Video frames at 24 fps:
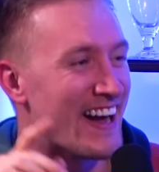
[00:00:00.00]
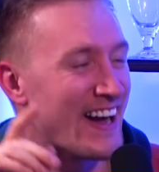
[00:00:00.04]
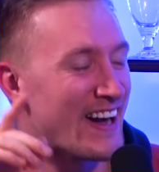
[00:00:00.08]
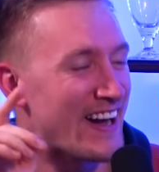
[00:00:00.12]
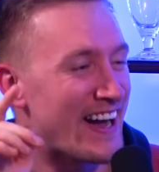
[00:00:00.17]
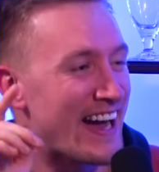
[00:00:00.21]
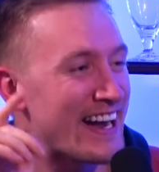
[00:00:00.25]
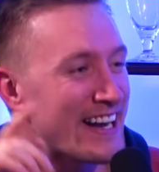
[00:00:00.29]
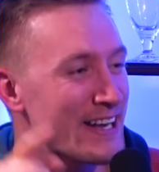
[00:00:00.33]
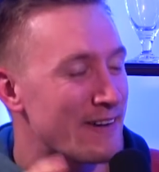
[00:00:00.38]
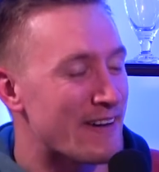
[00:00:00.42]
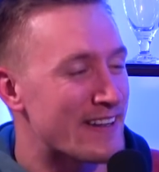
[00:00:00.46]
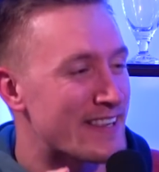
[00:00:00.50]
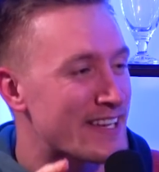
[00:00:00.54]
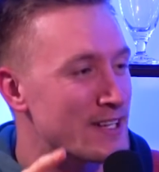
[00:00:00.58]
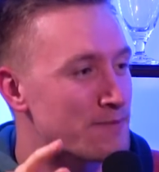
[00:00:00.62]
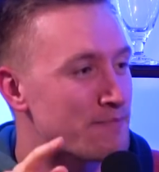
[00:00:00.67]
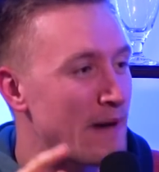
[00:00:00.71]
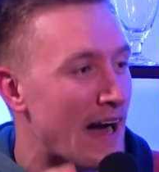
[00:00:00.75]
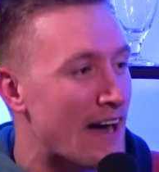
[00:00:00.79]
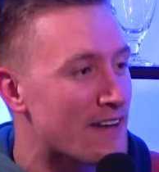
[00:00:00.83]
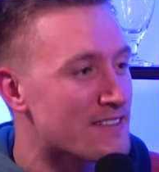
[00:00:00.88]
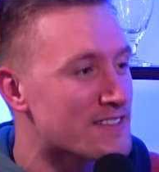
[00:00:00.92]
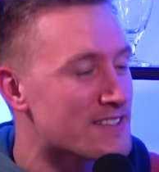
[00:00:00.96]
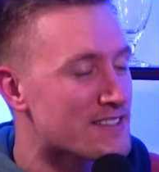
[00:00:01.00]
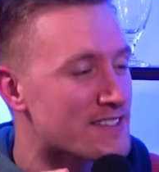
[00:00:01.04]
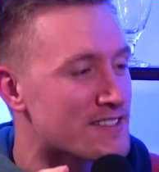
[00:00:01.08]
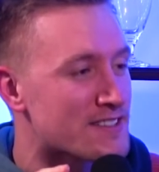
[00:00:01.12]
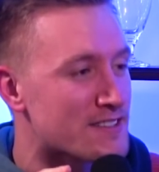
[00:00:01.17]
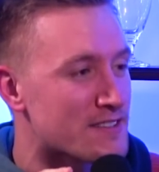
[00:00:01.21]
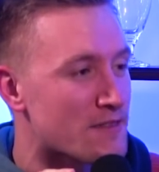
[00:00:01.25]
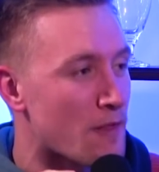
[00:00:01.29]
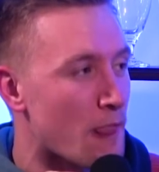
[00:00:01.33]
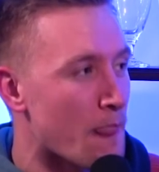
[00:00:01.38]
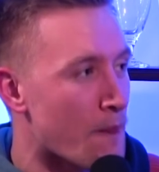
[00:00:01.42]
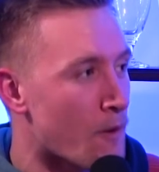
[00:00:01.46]
Uh, anyway, this
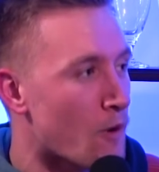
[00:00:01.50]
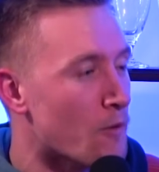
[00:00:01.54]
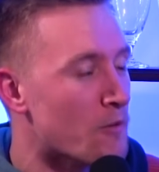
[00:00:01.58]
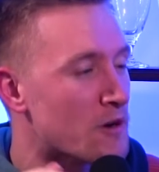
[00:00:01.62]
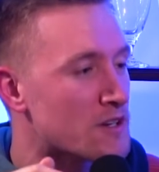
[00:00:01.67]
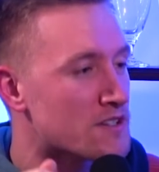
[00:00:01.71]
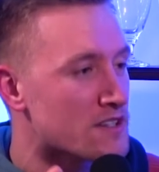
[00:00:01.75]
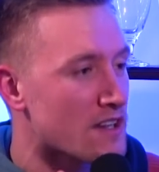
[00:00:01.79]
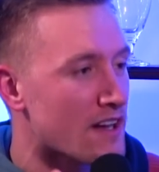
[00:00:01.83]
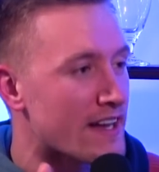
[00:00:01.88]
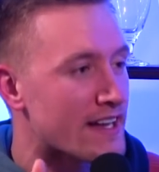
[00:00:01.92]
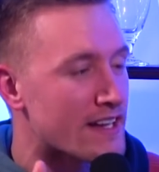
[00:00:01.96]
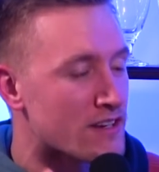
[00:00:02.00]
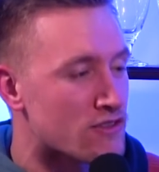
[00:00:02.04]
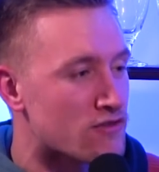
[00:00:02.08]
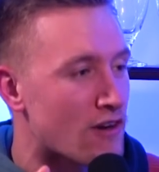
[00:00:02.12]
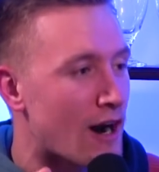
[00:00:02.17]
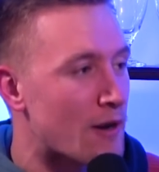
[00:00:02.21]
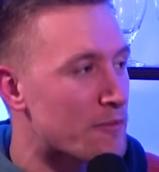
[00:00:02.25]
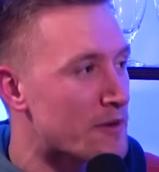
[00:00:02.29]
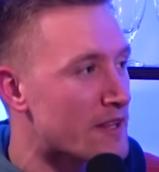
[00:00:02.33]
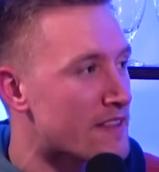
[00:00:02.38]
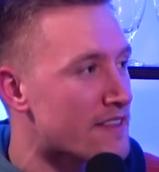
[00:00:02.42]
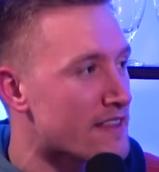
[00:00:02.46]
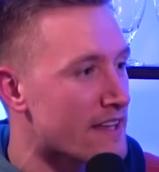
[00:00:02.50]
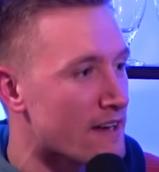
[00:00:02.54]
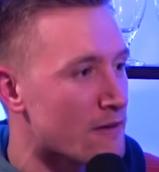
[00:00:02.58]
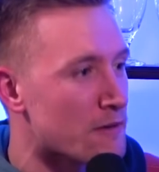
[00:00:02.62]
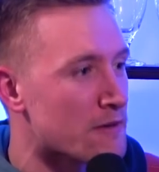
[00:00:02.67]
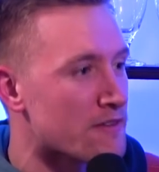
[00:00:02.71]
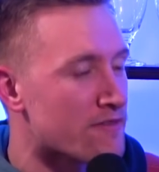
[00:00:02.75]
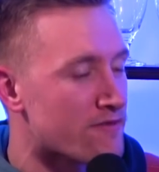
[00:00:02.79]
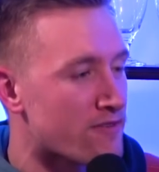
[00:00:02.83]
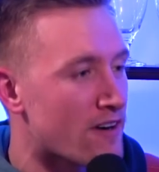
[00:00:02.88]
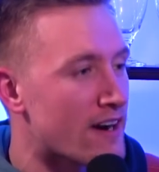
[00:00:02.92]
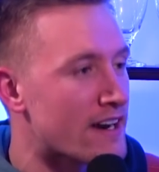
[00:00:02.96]
bouncer's almost like grabbing Theo
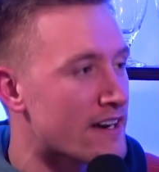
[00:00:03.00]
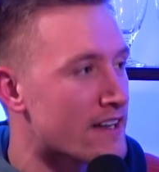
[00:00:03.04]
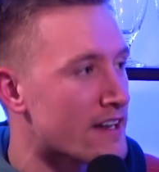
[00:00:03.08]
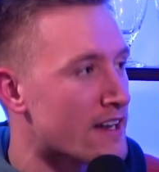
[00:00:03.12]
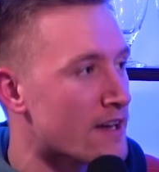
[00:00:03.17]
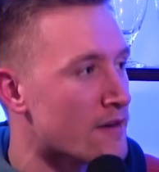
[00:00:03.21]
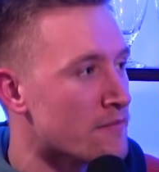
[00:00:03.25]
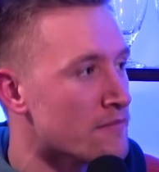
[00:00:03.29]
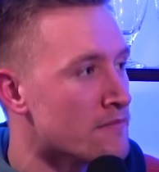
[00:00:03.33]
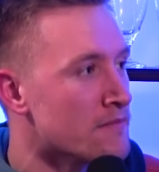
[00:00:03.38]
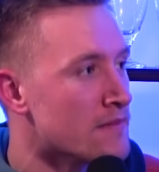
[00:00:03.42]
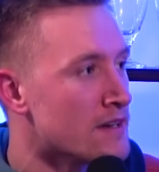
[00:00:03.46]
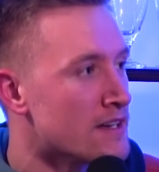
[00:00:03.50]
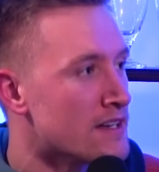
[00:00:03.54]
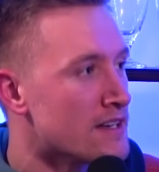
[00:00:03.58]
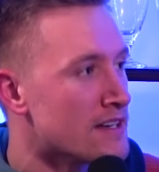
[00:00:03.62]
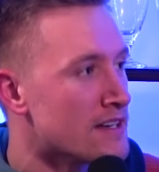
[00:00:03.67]
and threatening him,